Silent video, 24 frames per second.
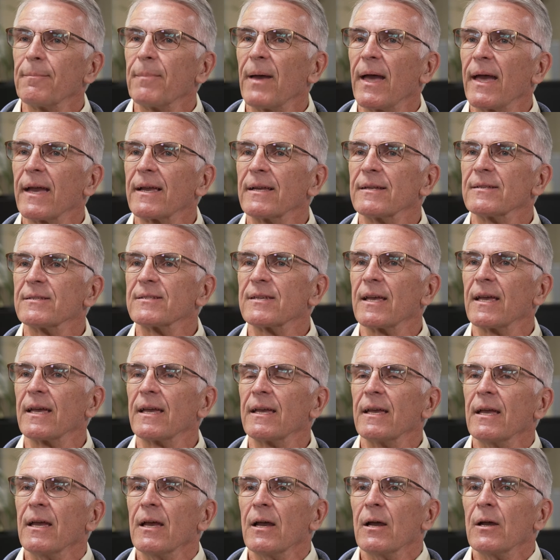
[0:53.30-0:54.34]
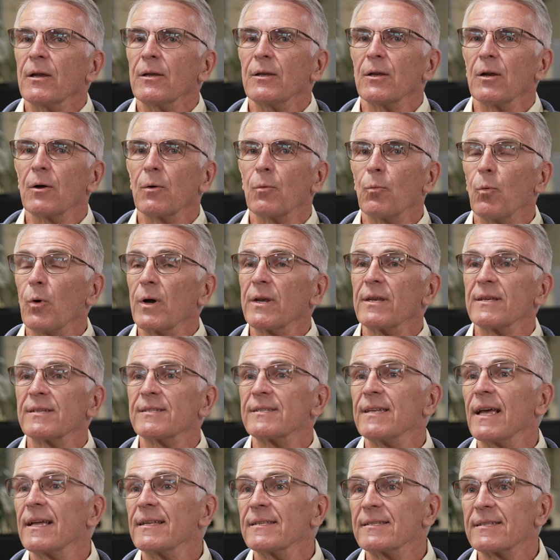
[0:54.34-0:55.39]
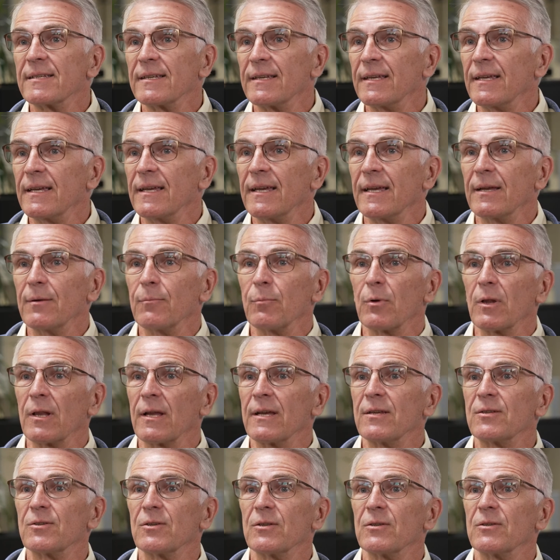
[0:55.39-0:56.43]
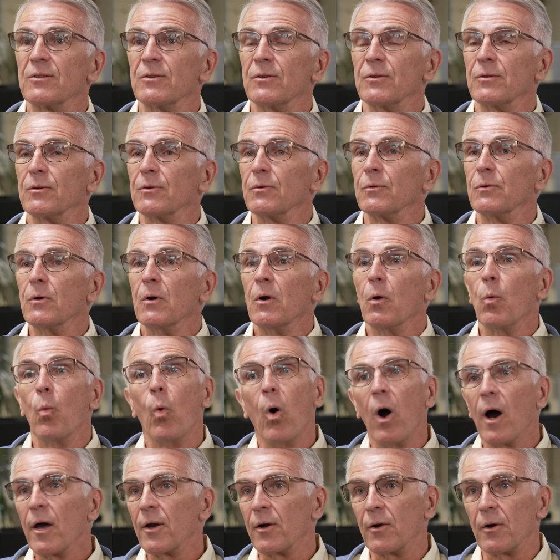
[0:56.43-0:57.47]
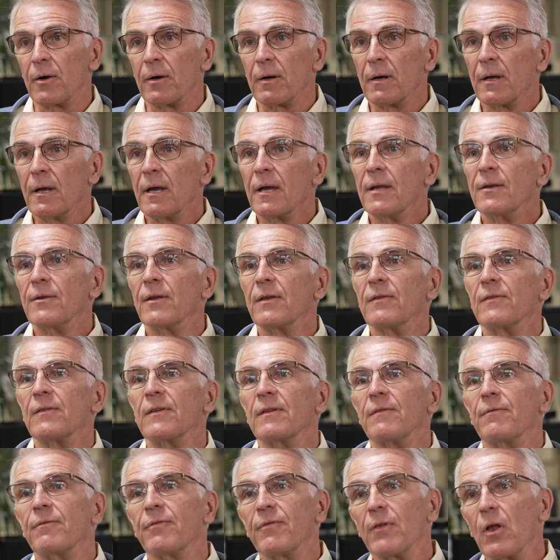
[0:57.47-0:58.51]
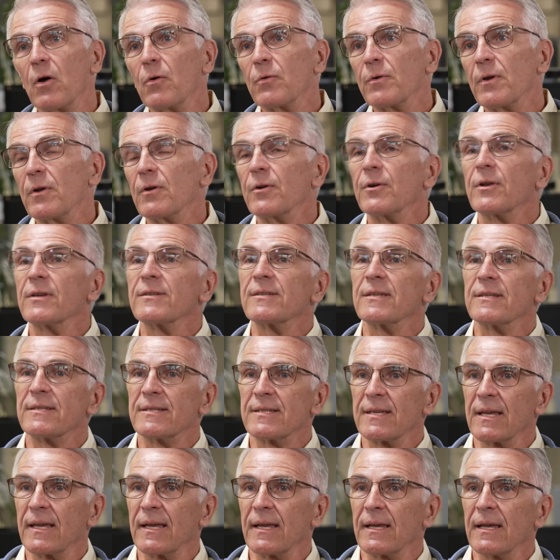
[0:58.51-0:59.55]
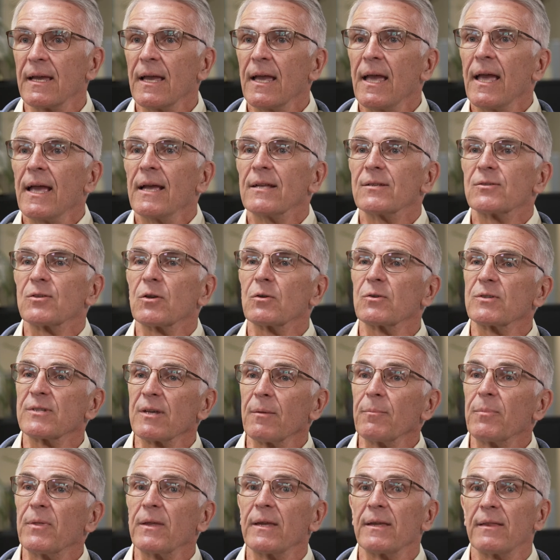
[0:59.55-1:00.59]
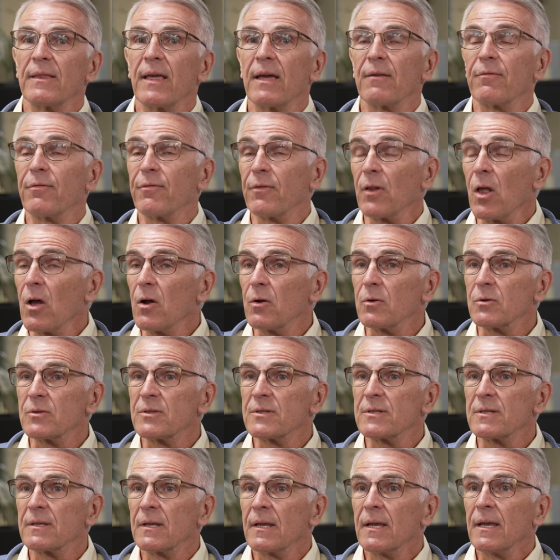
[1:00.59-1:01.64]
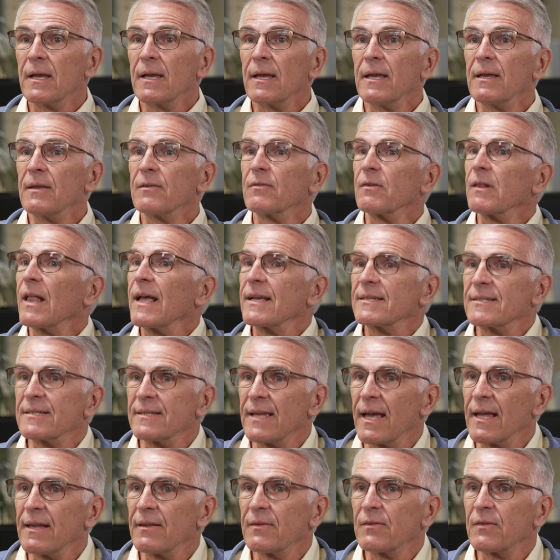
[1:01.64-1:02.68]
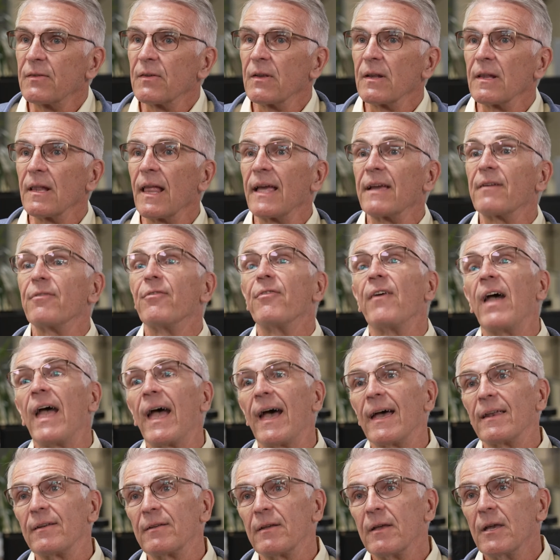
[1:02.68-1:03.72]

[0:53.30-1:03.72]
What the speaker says: back and say, what is density in relation to water? Does it float or does it sink? And so something that floats is less dense, like fat.